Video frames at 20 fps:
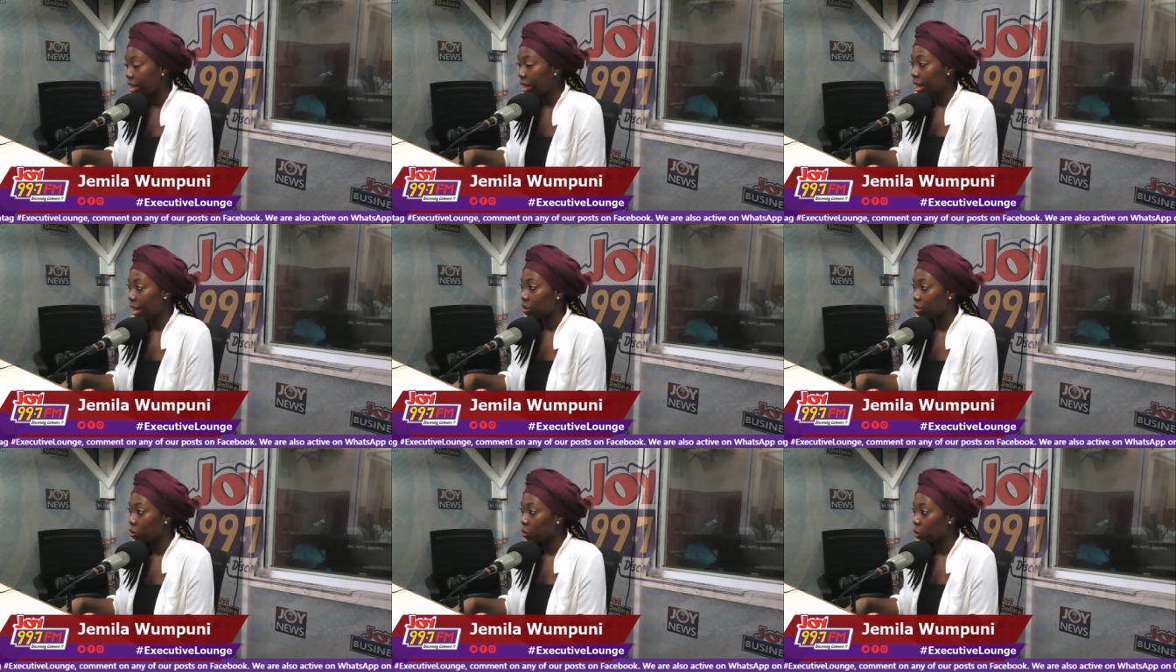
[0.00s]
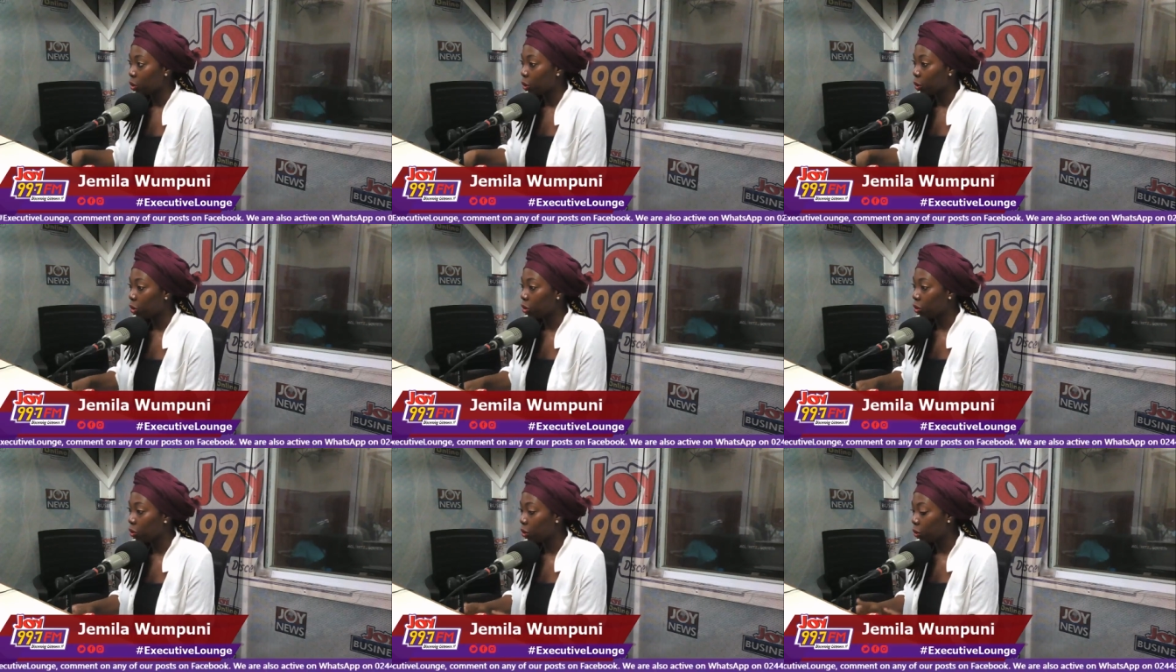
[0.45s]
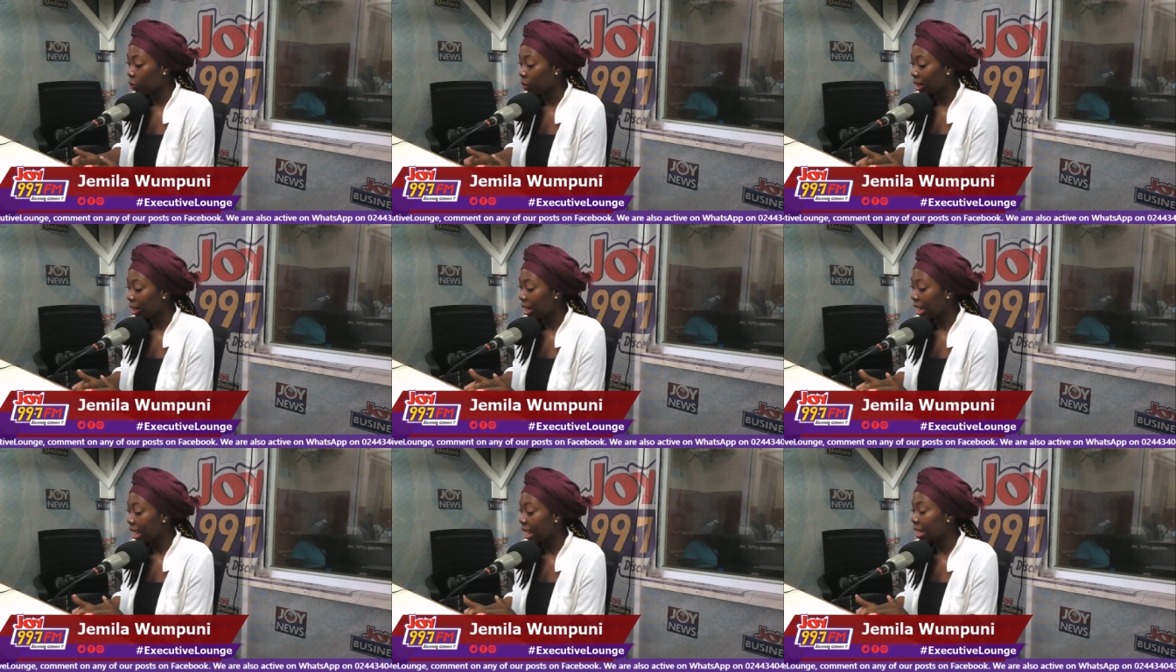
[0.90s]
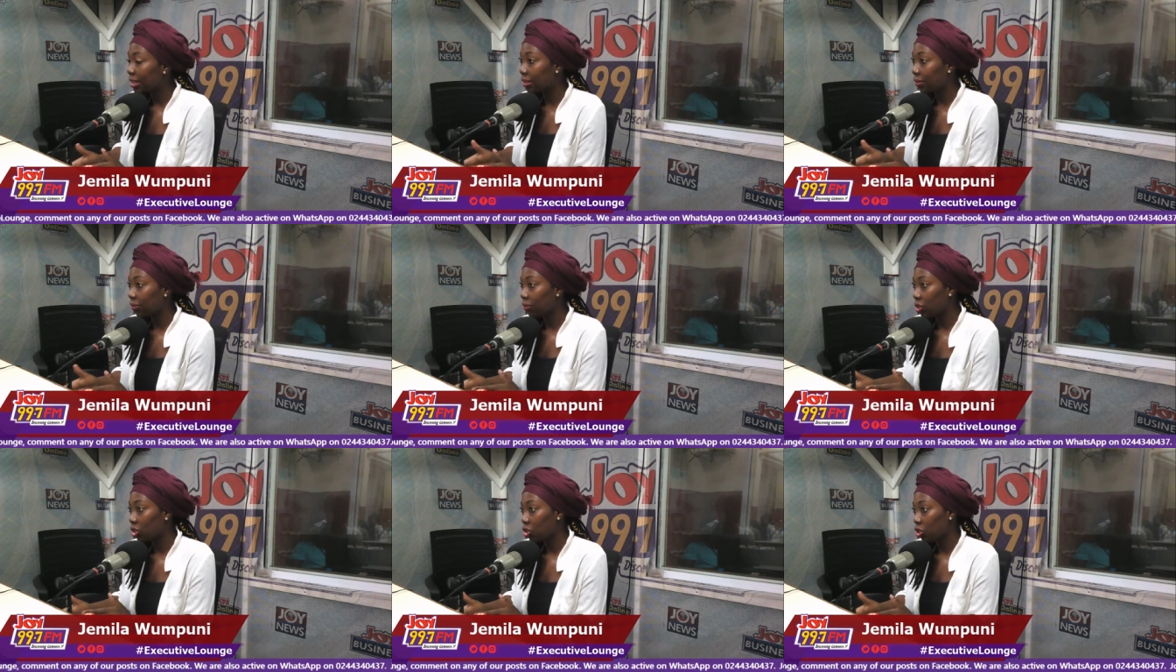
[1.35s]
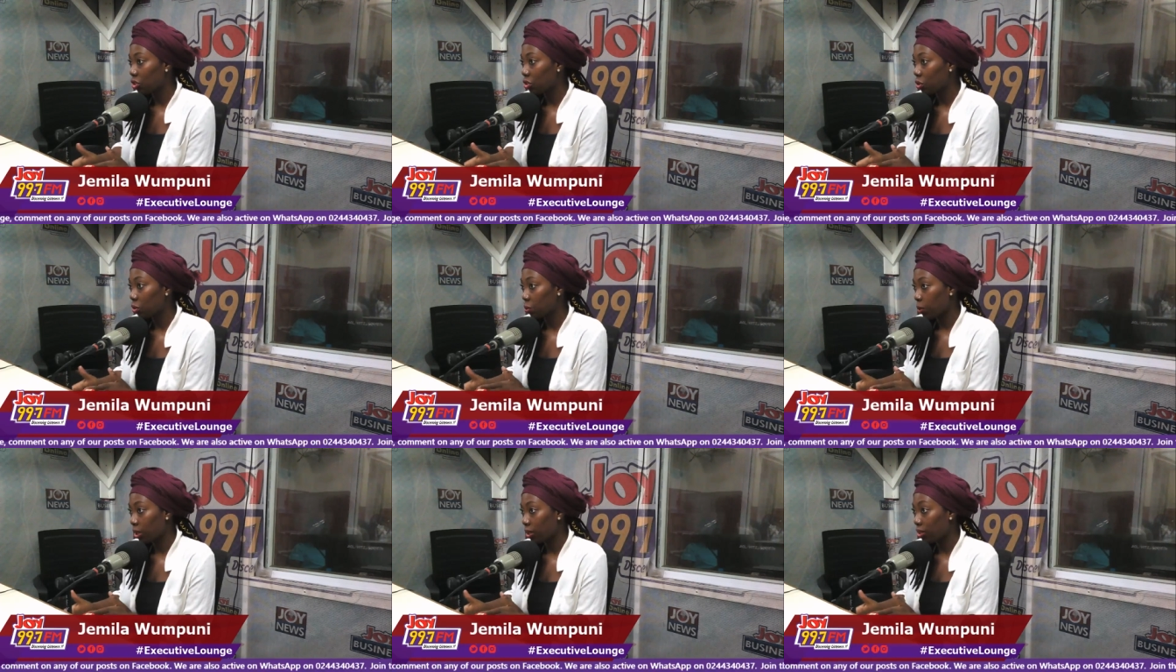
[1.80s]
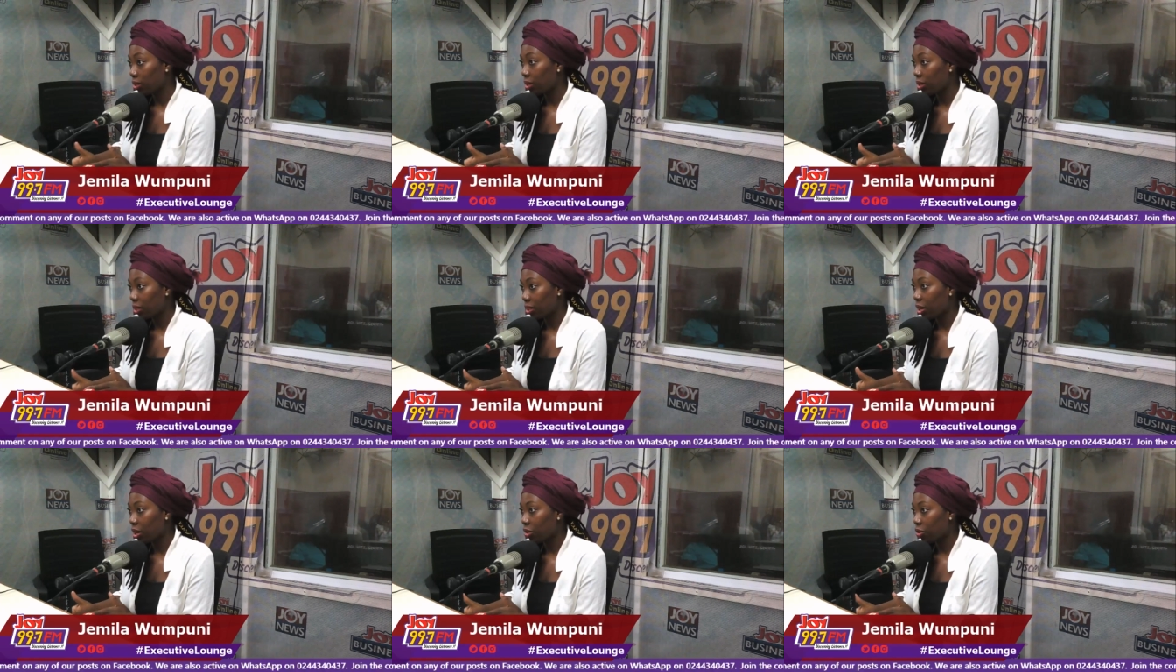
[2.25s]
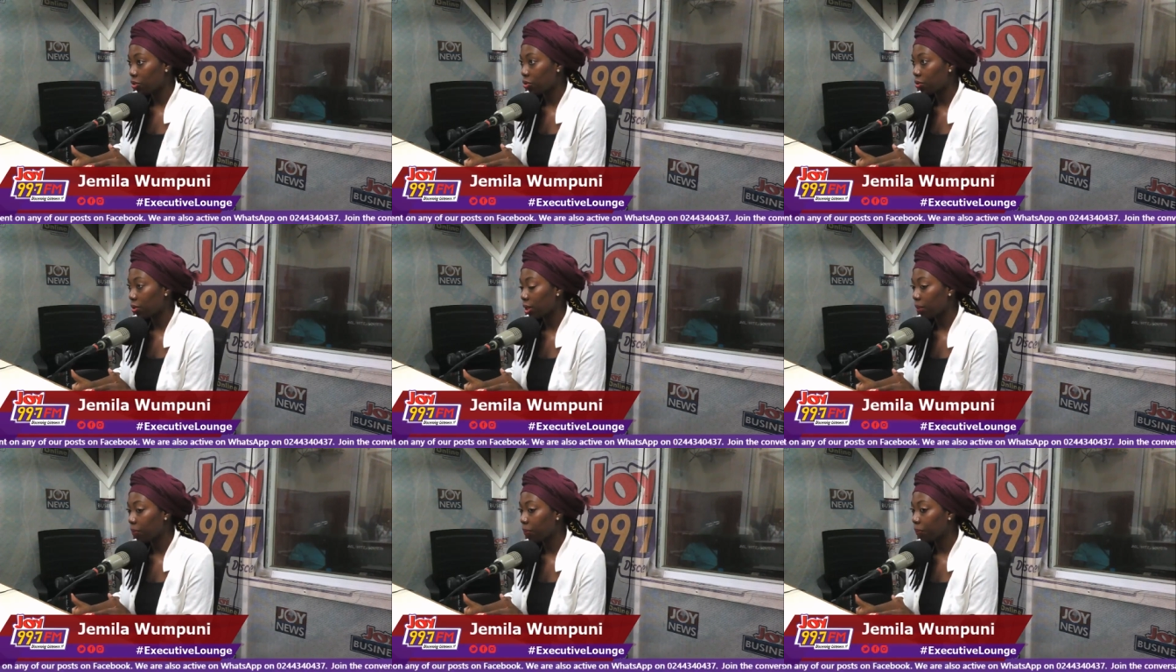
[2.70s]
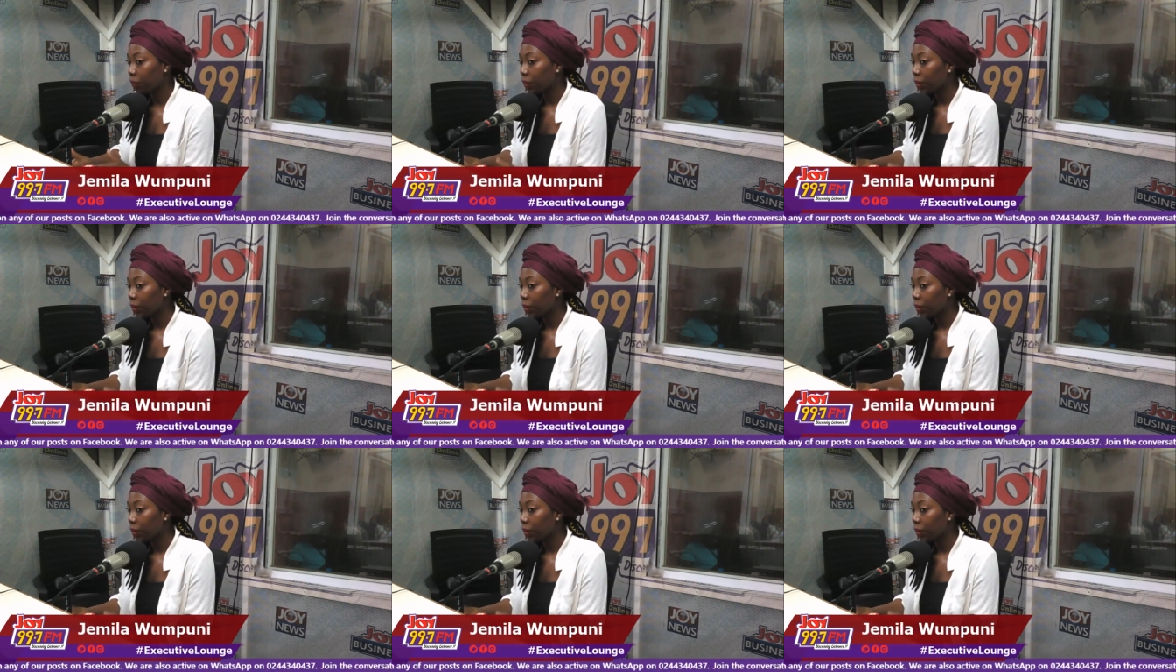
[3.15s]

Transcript: And so you already had divisions within this country.